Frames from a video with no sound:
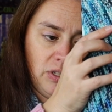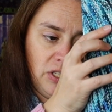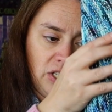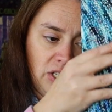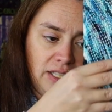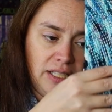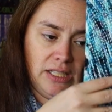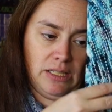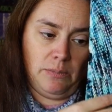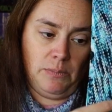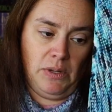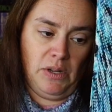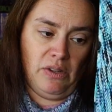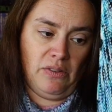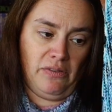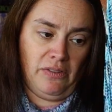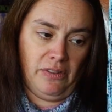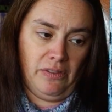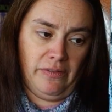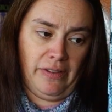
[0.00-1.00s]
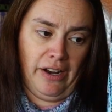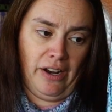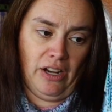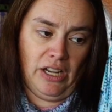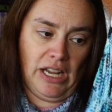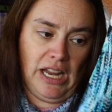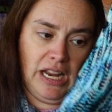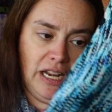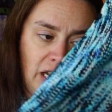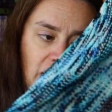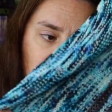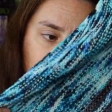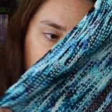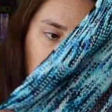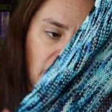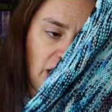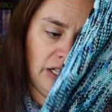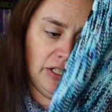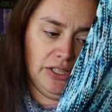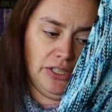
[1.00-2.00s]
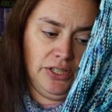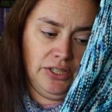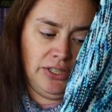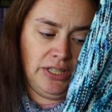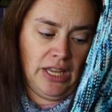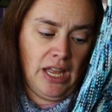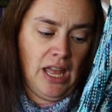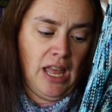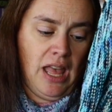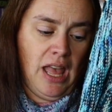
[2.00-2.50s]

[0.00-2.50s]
which is this beautiful variegated colors.